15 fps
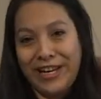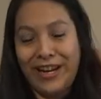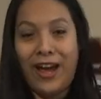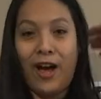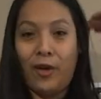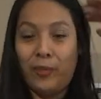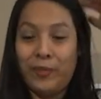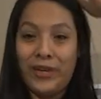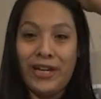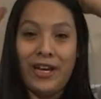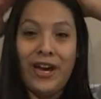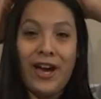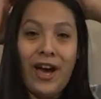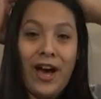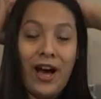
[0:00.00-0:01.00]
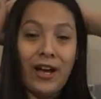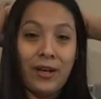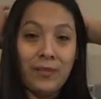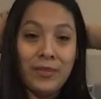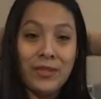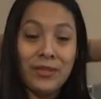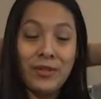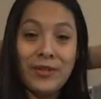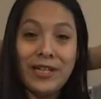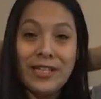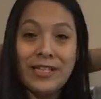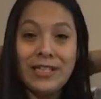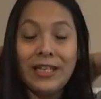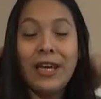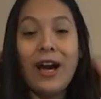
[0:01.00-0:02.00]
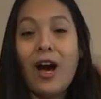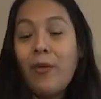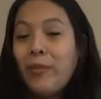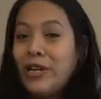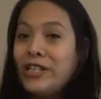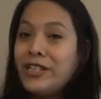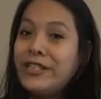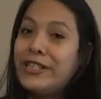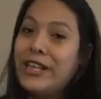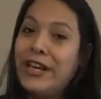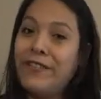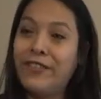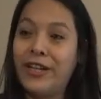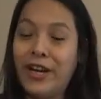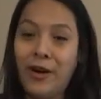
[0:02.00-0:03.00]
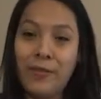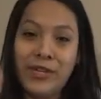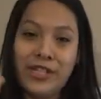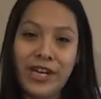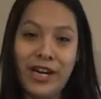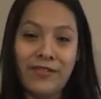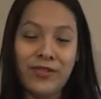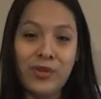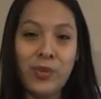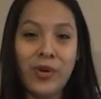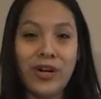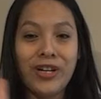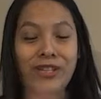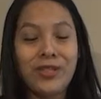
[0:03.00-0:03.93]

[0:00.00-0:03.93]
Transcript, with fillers: and help me. Um, so you can see how much is left and how much I have to work.